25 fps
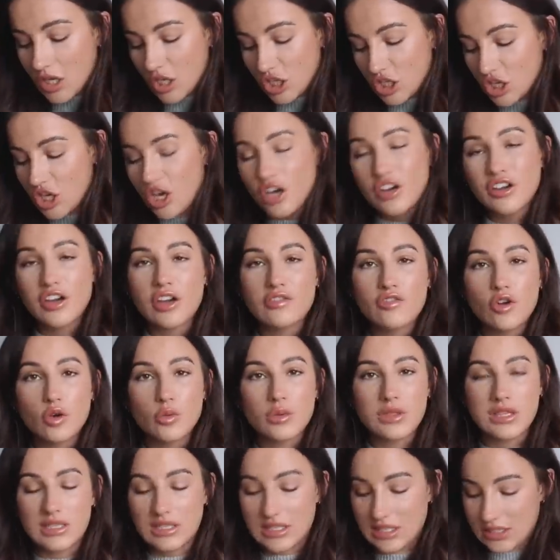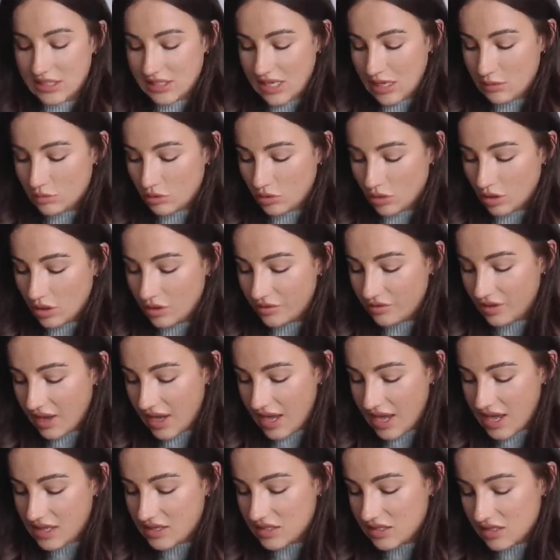you can't go wrong with the linen tablecloth.
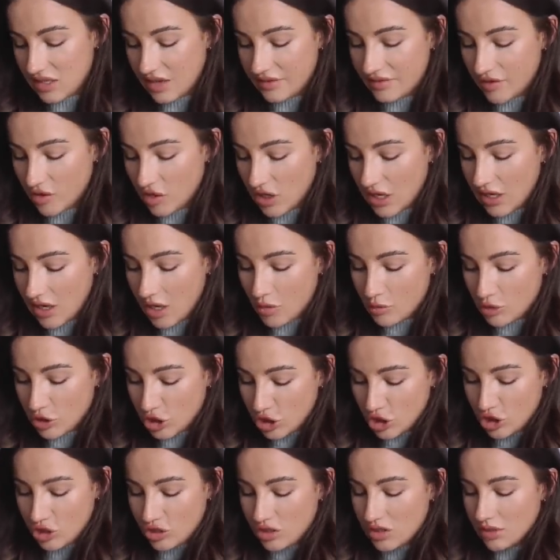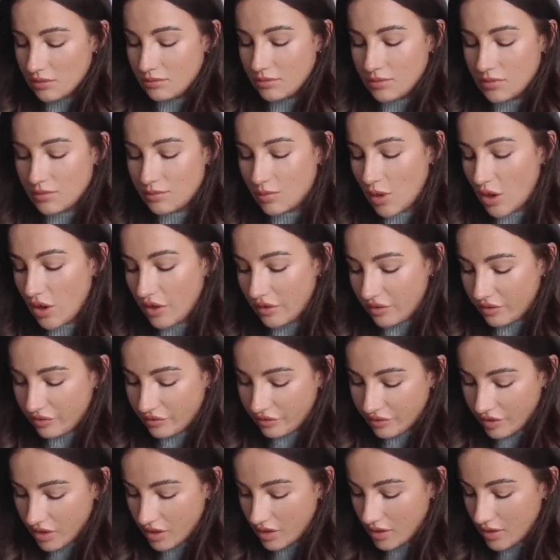And I feel like I would use them both
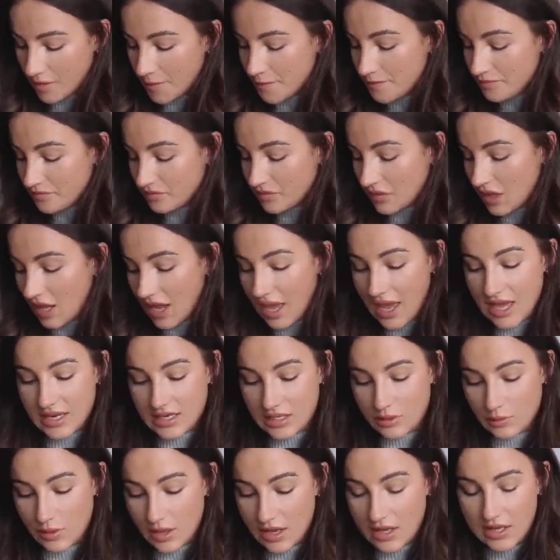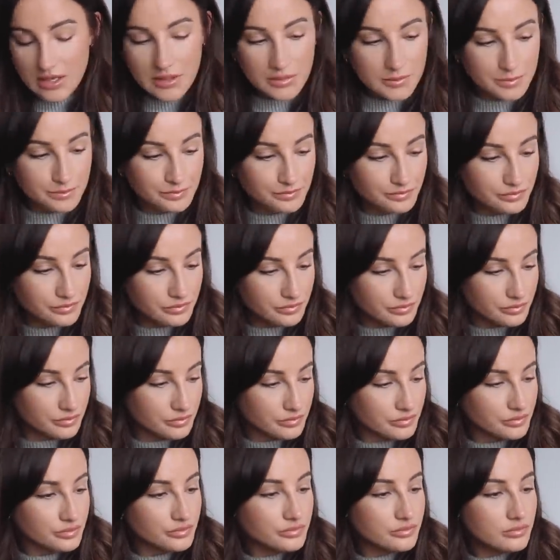anyway.
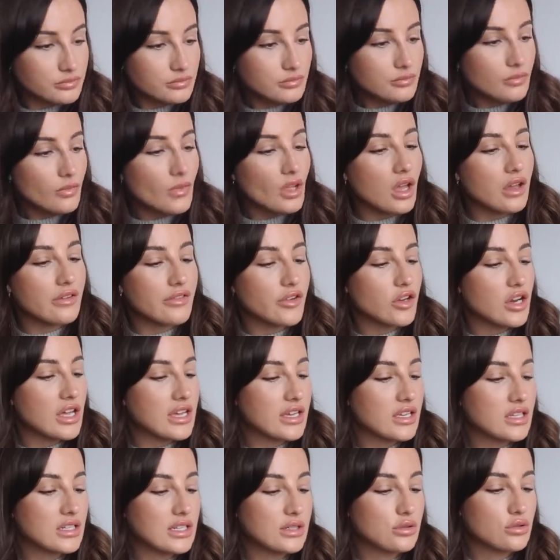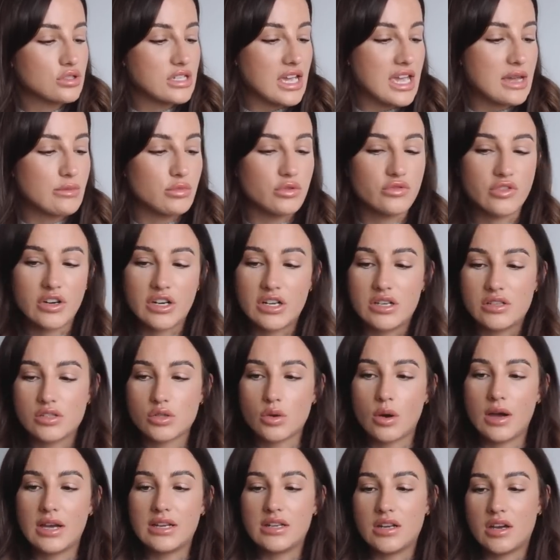I feel like a little table runner is
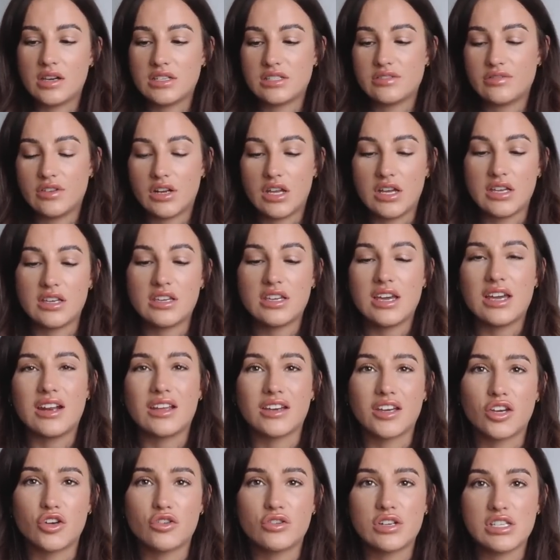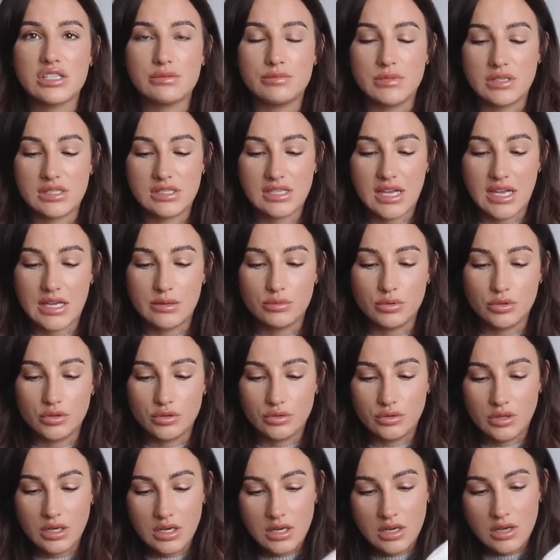quite nice for like, yeah, like a Christmas
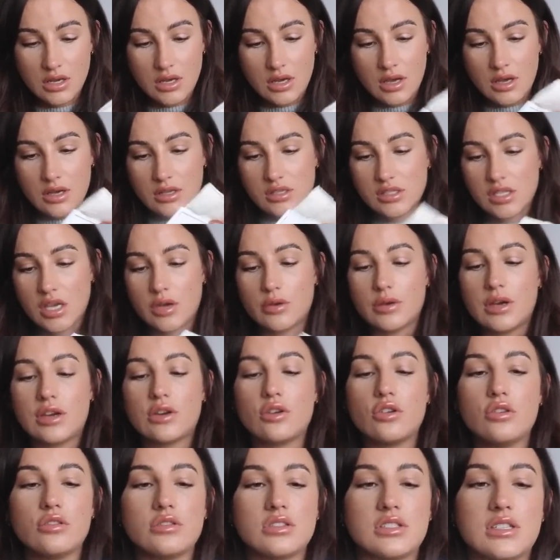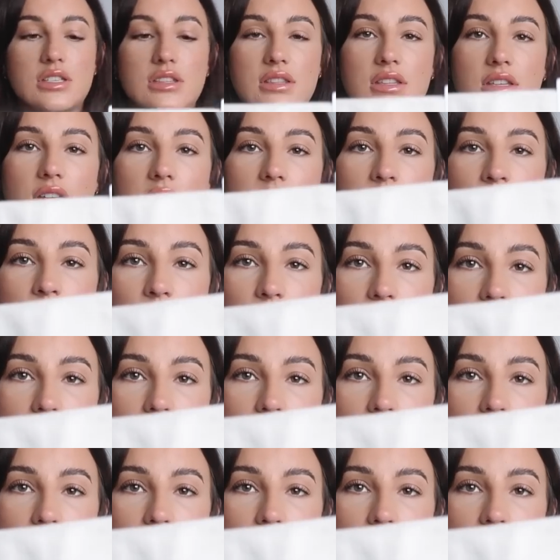table. So I got, to, I'm not